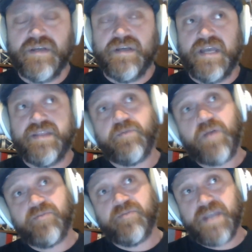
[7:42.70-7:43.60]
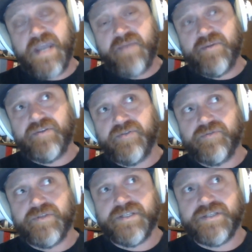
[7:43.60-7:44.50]
And then Robert McCammon, who
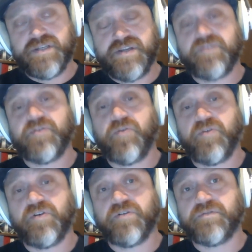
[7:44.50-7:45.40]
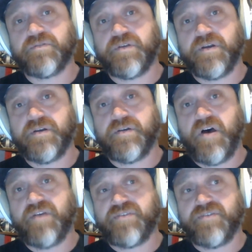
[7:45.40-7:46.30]
was another horror uh,
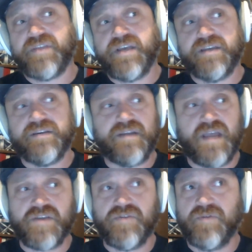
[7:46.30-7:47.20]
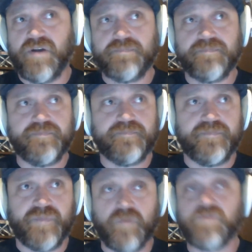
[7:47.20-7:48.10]
author that I grew up
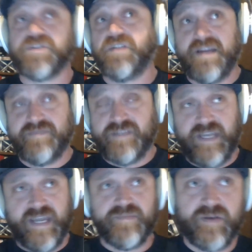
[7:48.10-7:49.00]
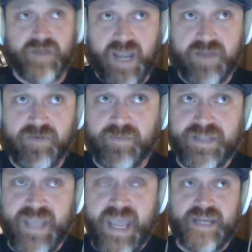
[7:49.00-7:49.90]
who's still alive today, but I grew up in
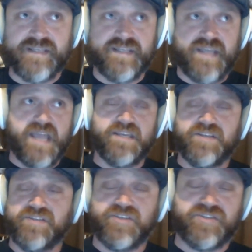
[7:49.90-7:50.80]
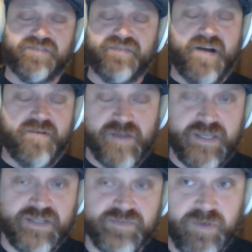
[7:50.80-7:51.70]
the 80s and 90s just devouring
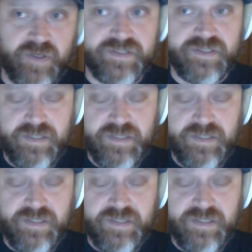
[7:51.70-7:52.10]
his books.